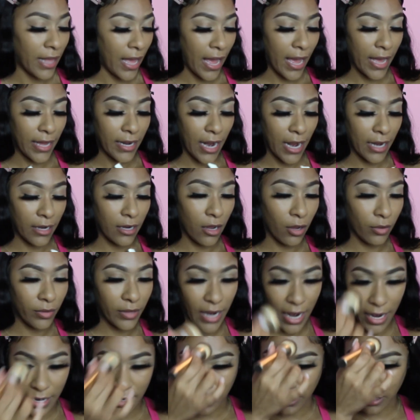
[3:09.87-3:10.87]
that and I know
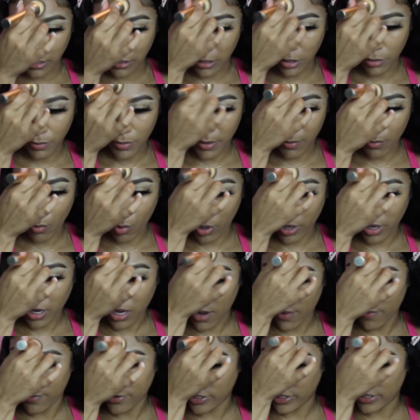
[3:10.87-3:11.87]
that I need a little bit more
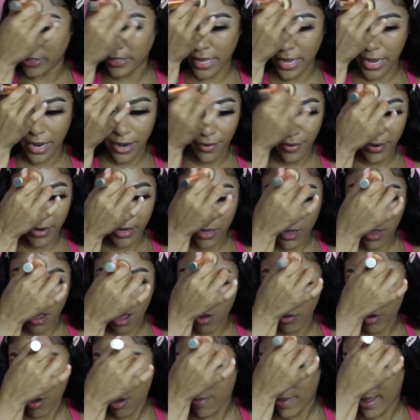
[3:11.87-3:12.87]
coverage in that area,
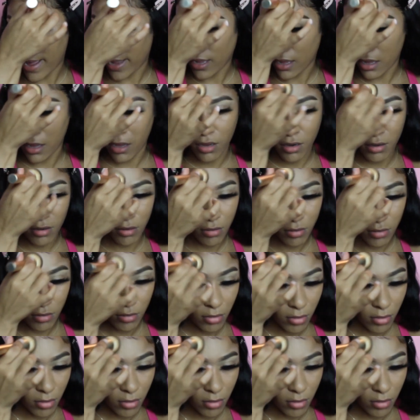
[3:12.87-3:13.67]
I'll go back in.